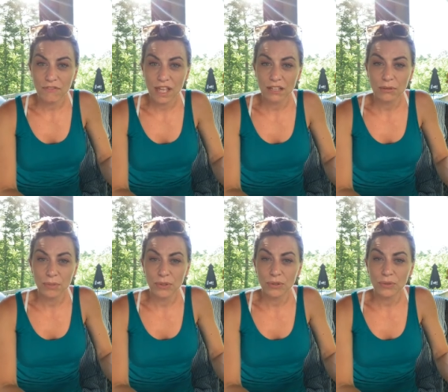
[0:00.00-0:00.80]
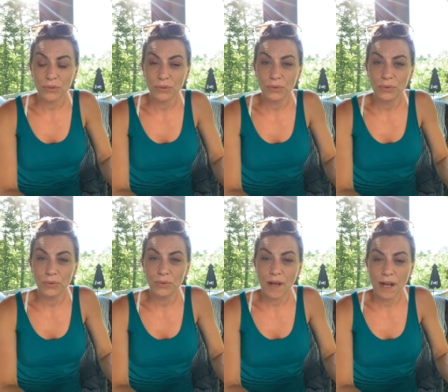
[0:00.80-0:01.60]
available,
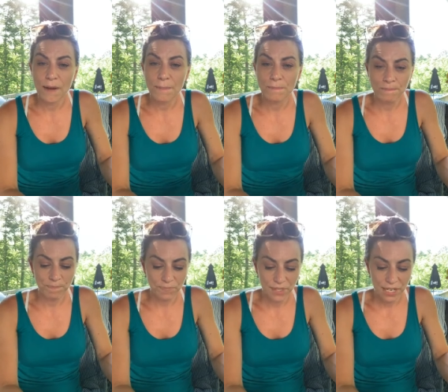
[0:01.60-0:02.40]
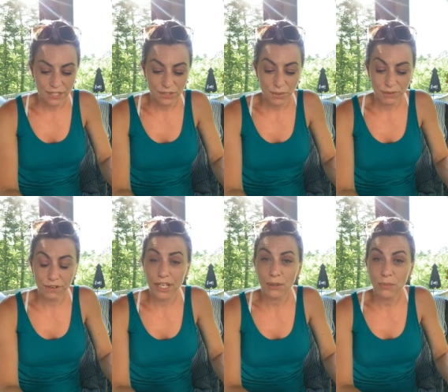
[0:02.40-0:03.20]
who is doing
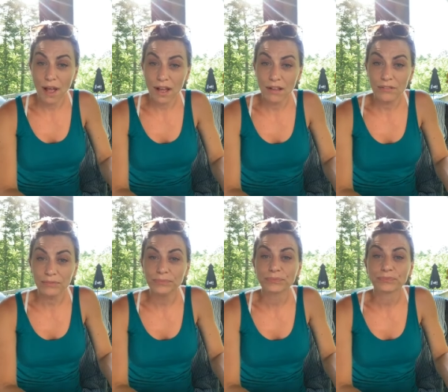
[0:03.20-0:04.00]
really well,